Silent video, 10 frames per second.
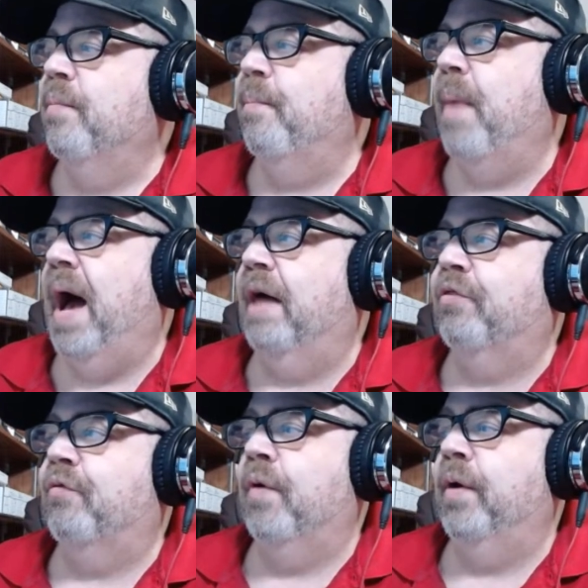buy
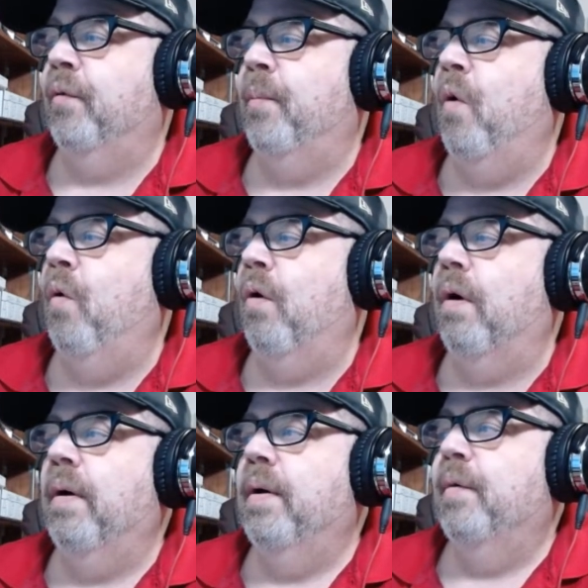3 or
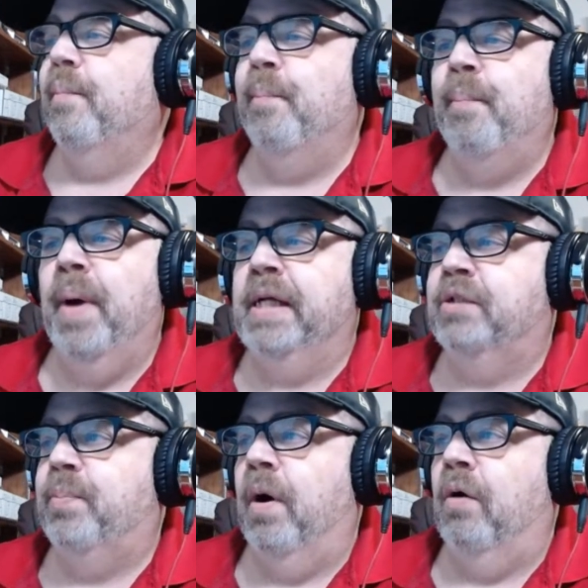more
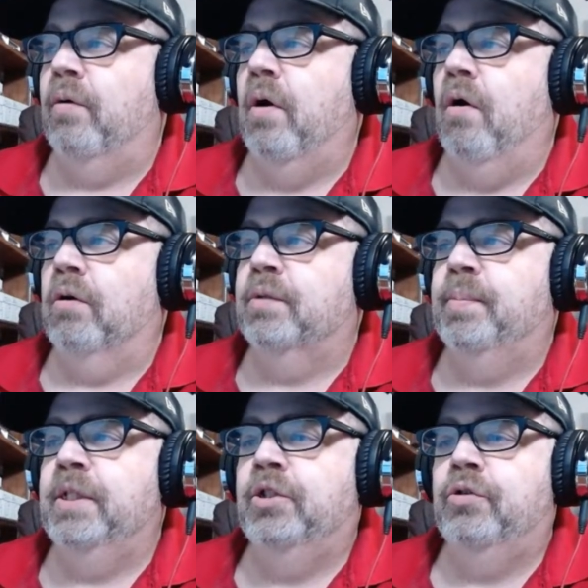baseball cards.
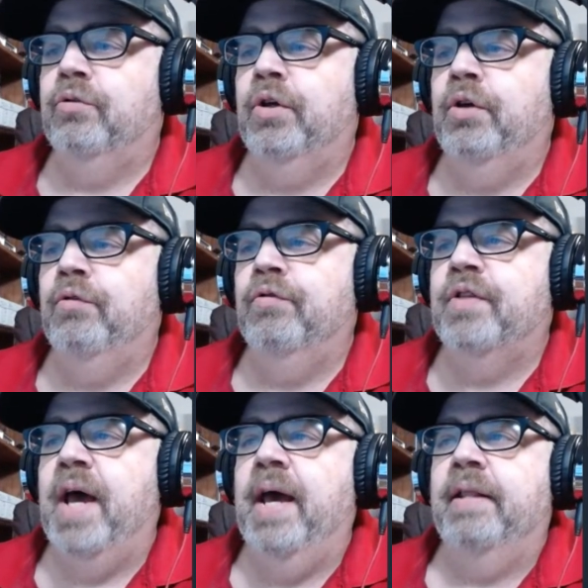Be sure to use
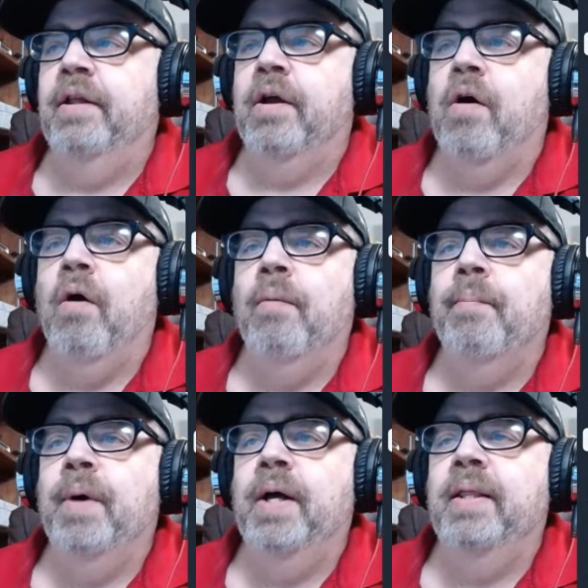the add to
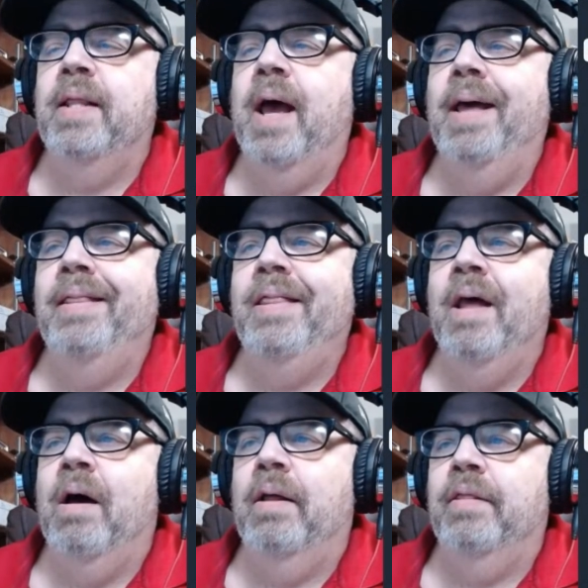cart button and
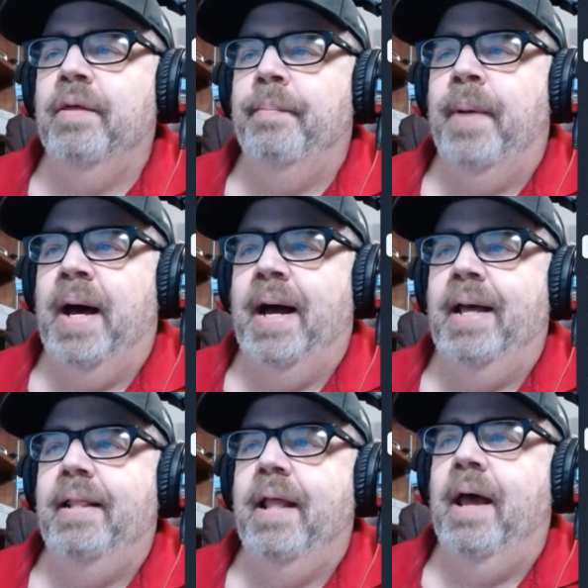not the buy
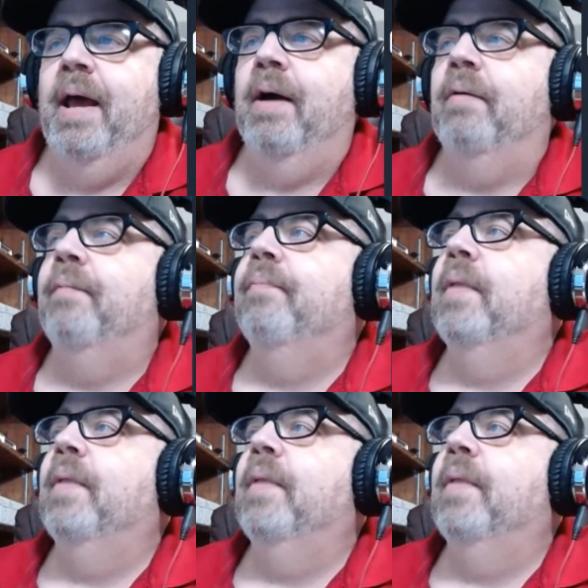it now.